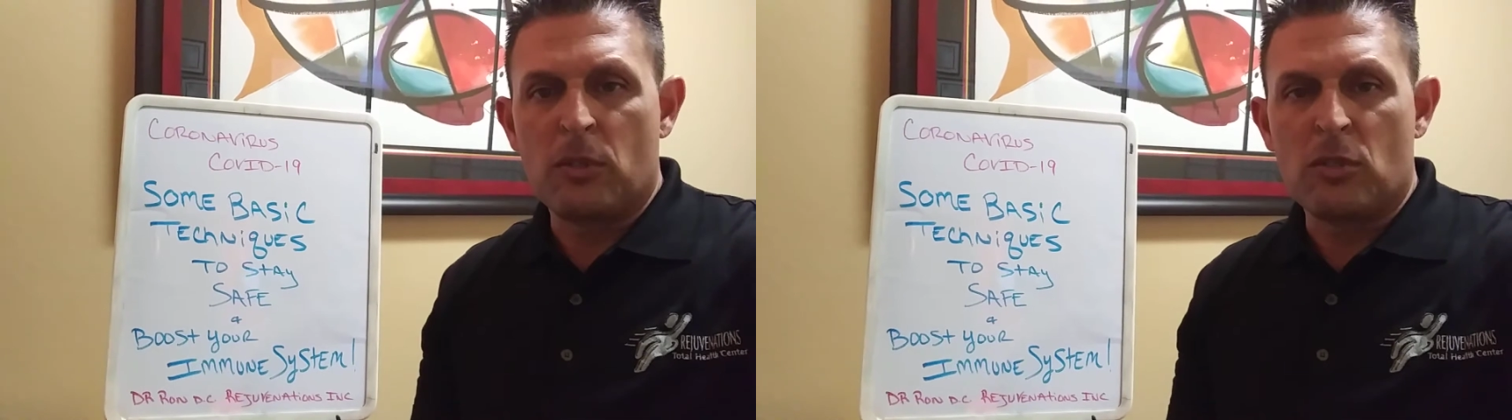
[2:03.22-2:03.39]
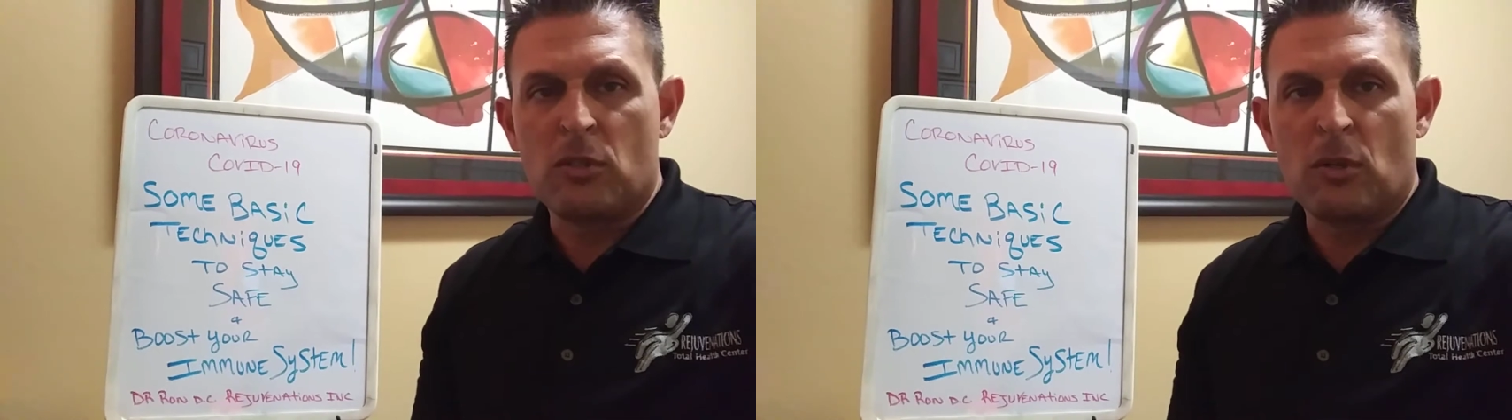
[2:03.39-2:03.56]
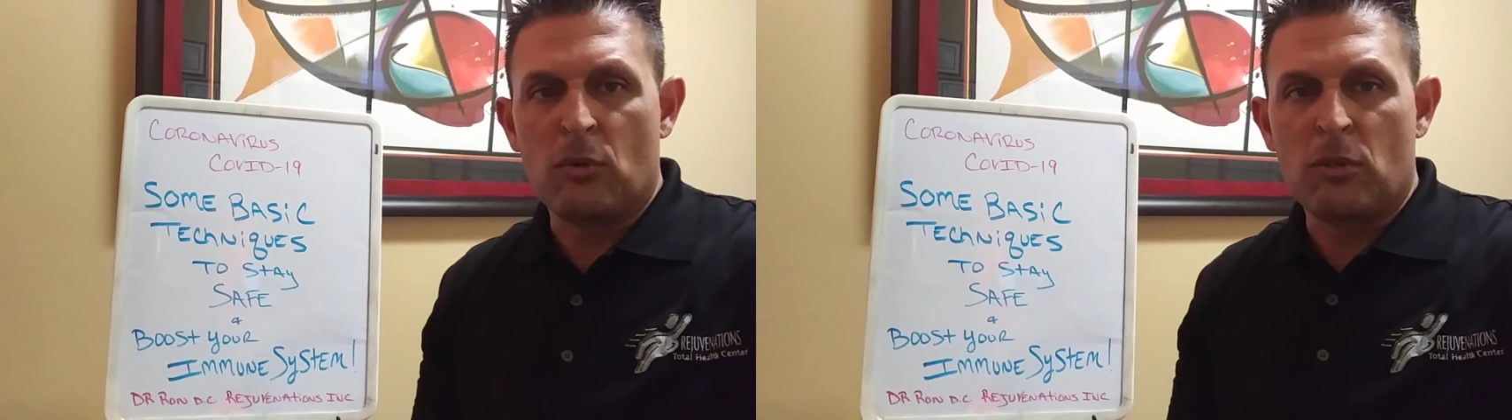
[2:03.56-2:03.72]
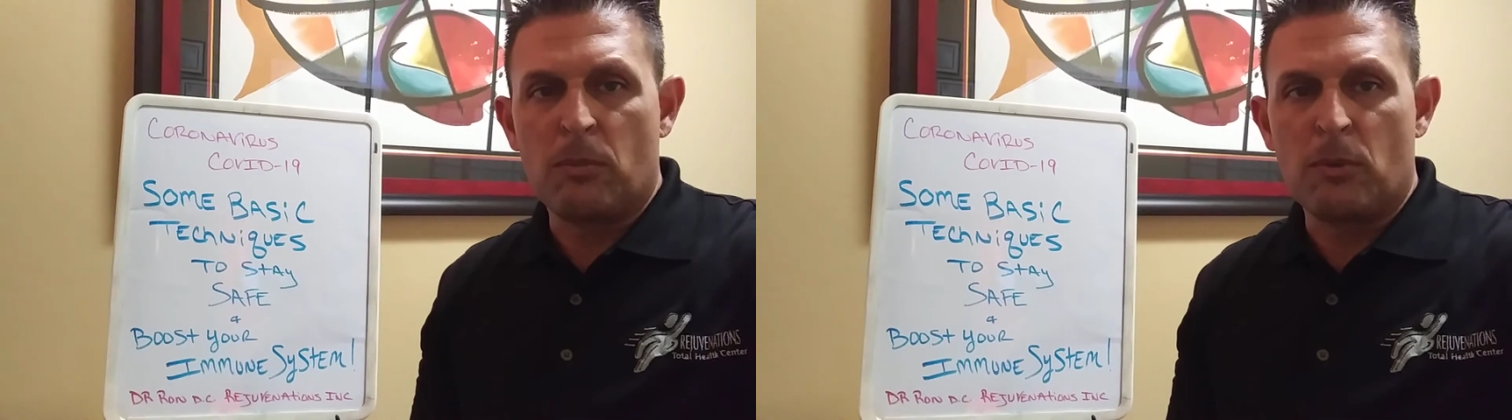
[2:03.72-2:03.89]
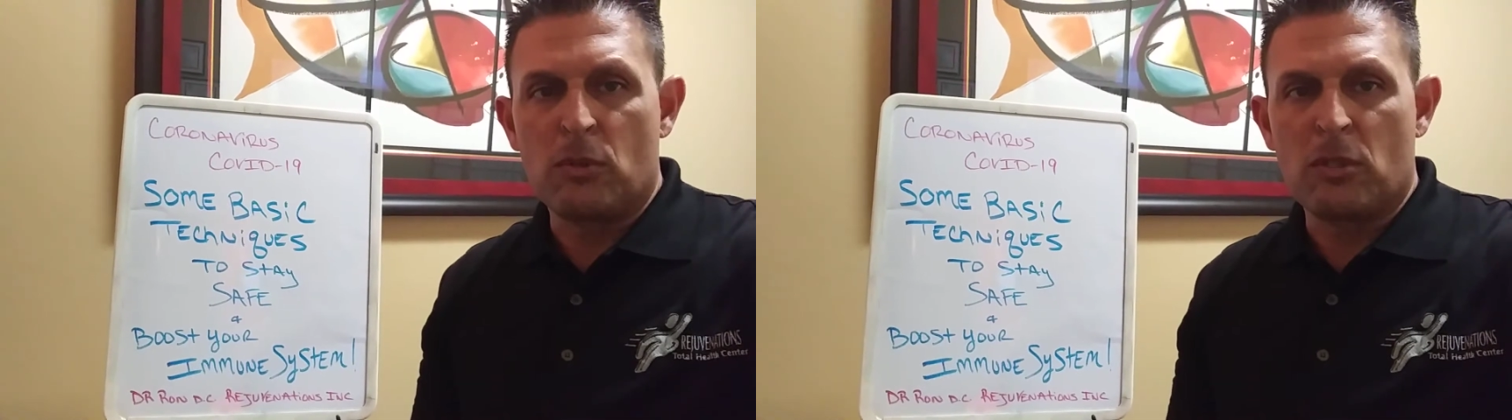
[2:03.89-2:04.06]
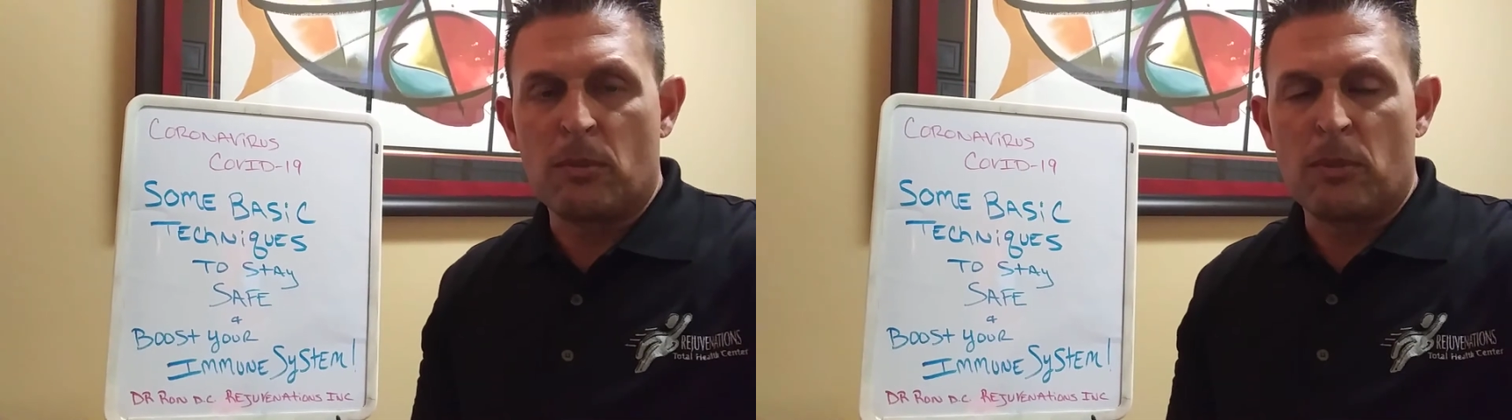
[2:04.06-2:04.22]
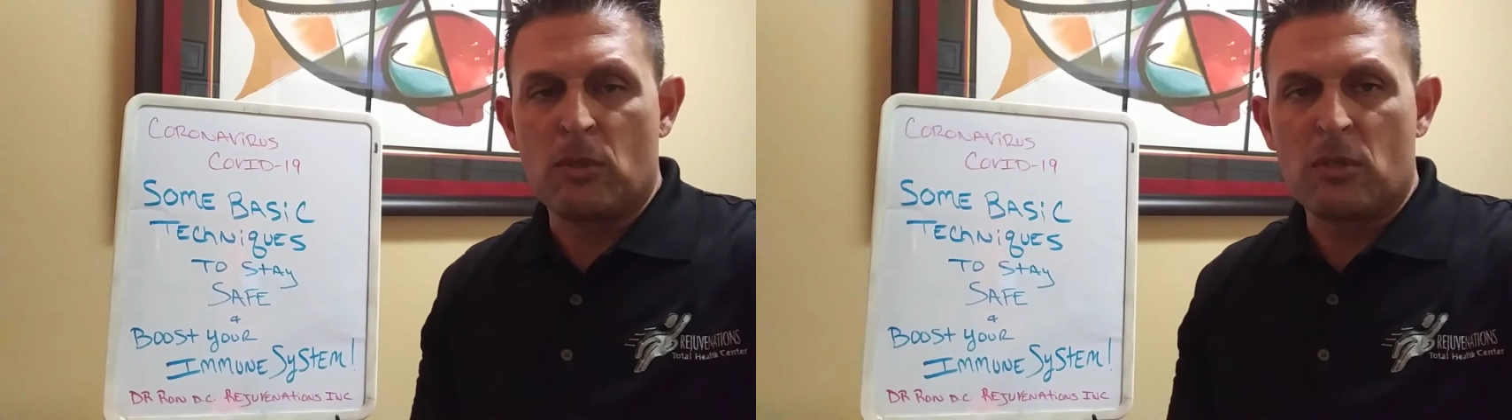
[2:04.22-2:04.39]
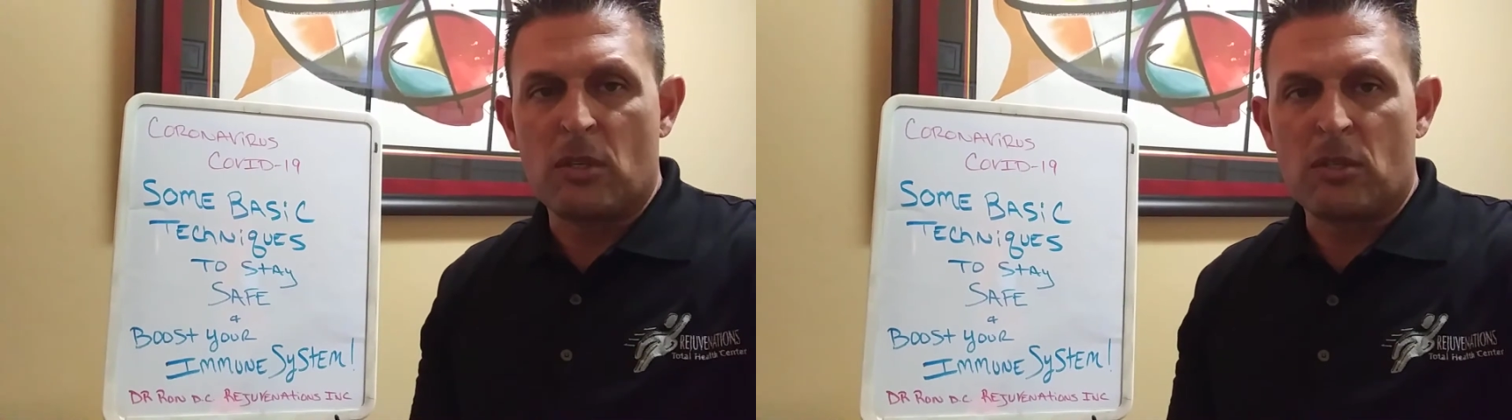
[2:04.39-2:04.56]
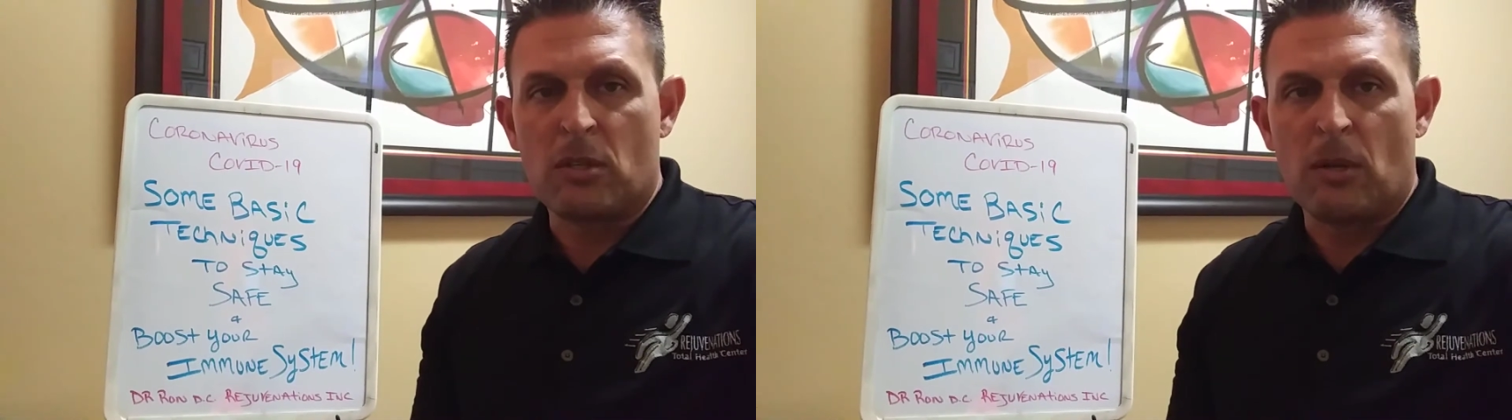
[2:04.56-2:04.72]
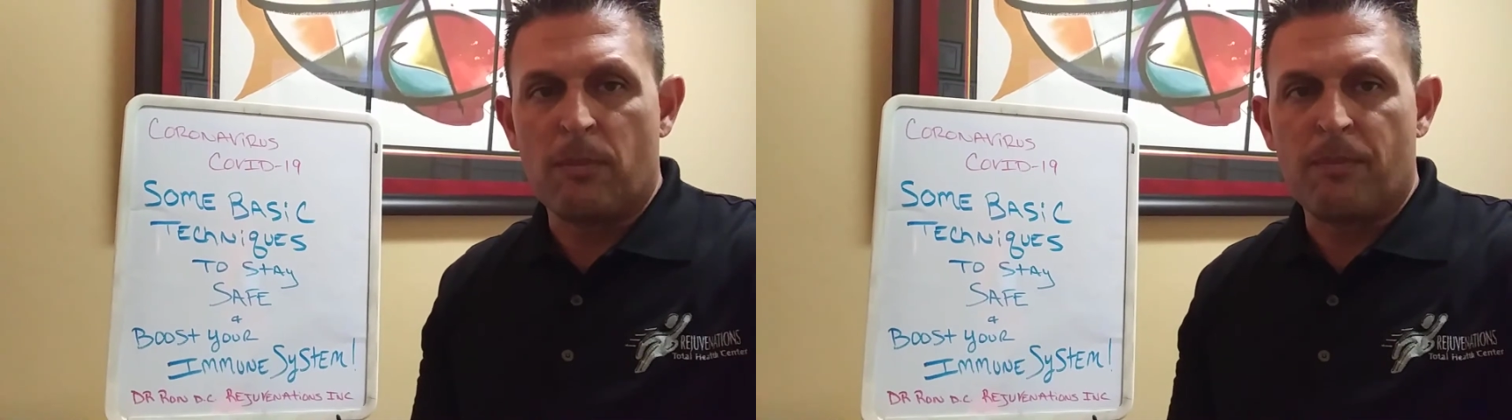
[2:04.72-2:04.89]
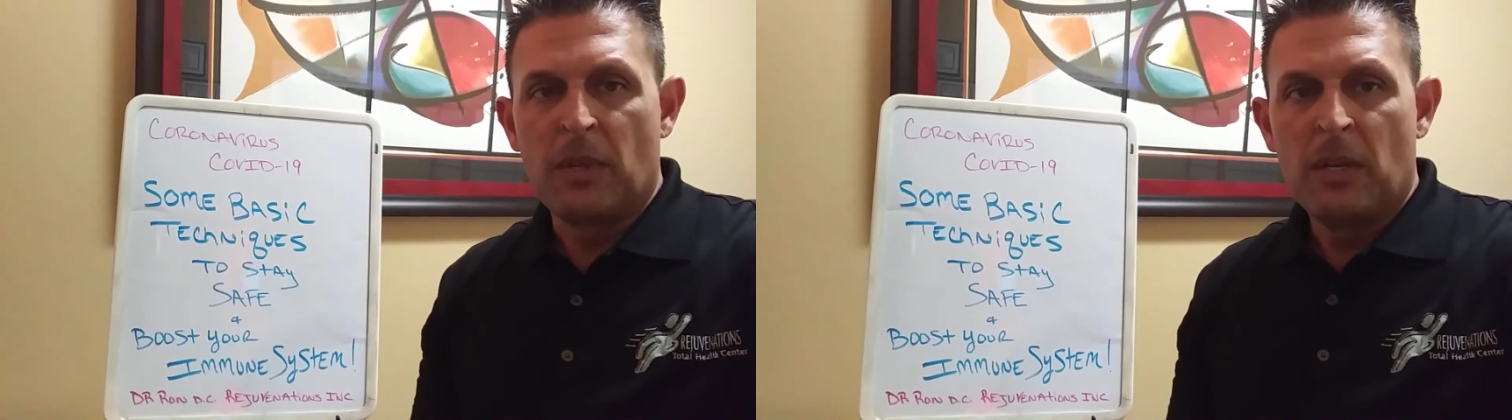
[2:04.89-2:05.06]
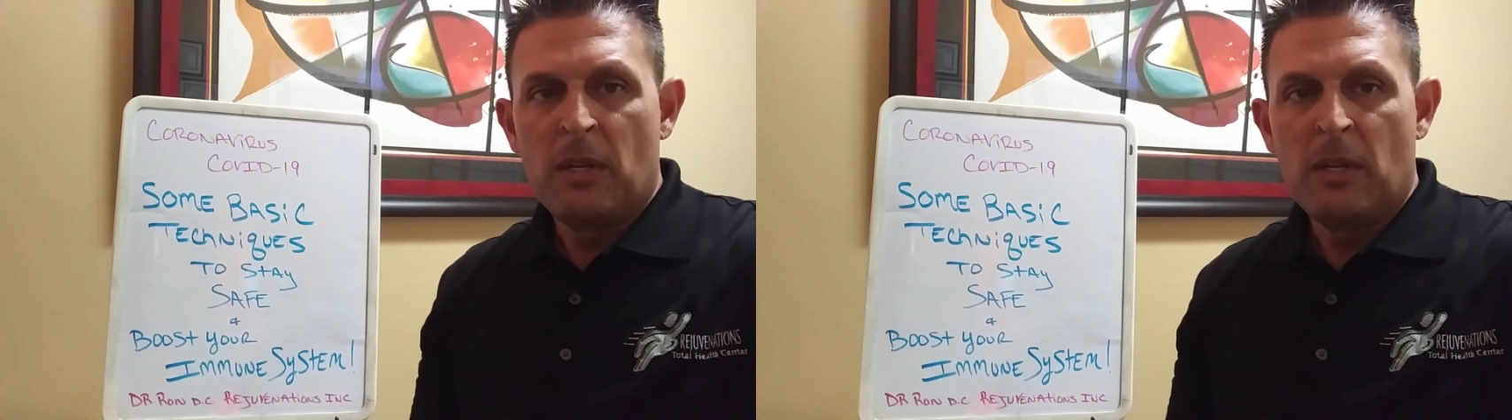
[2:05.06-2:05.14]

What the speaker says: which is known to boost the immune system.